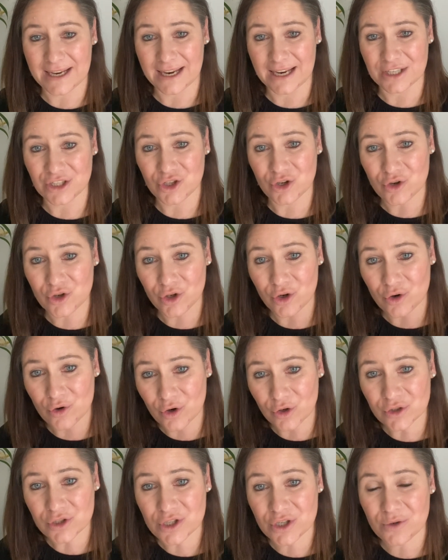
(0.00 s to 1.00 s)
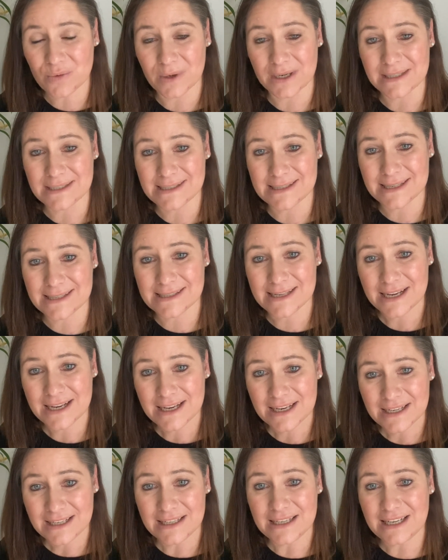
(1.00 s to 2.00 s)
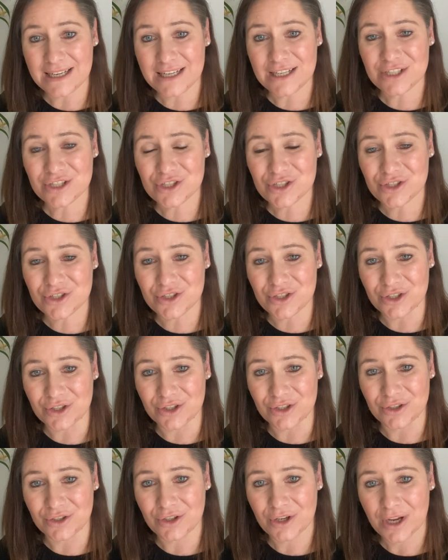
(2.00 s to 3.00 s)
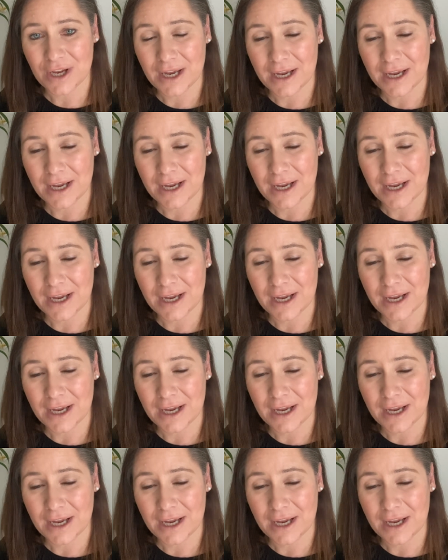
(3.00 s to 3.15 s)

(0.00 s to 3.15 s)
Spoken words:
and your consequences needs to